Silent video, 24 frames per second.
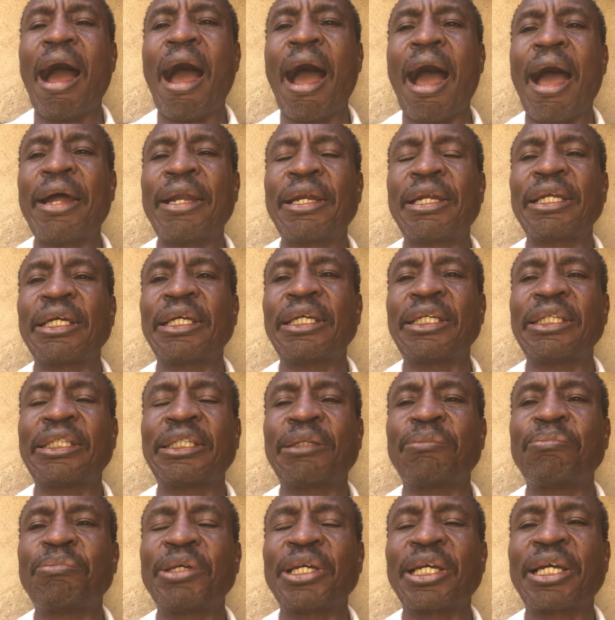and
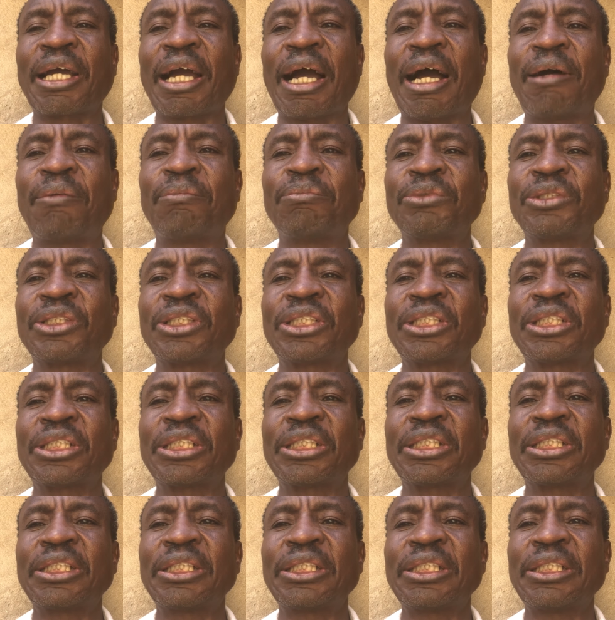it becomes